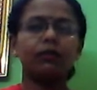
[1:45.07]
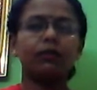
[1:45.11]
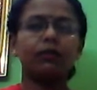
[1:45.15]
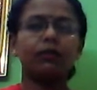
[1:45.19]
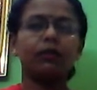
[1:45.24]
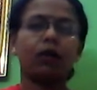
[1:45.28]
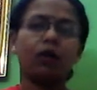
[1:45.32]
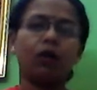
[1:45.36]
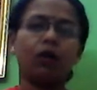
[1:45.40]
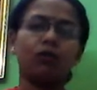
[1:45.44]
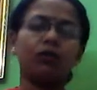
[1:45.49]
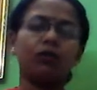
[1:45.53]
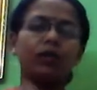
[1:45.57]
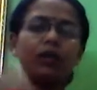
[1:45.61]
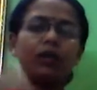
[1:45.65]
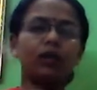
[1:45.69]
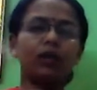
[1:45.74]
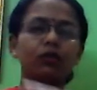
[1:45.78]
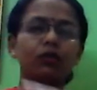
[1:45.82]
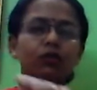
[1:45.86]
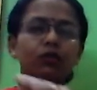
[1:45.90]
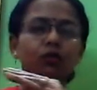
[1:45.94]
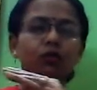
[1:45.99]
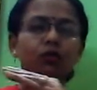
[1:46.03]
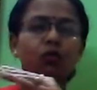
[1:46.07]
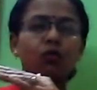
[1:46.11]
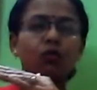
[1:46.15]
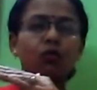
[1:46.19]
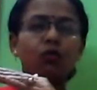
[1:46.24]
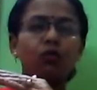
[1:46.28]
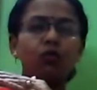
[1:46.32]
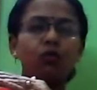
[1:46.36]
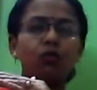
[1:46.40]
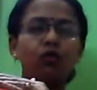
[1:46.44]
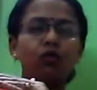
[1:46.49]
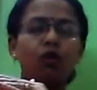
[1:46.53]
Now they are
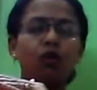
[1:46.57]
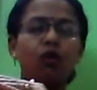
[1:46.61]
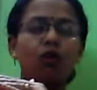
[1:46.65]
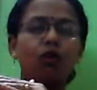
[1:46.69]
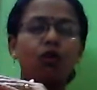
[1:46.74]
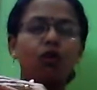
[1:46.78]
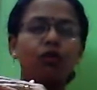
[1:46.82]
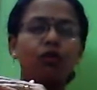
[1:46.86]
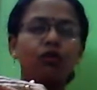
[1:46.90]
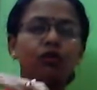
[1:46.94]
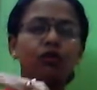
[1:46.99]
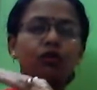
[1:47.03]
so tall,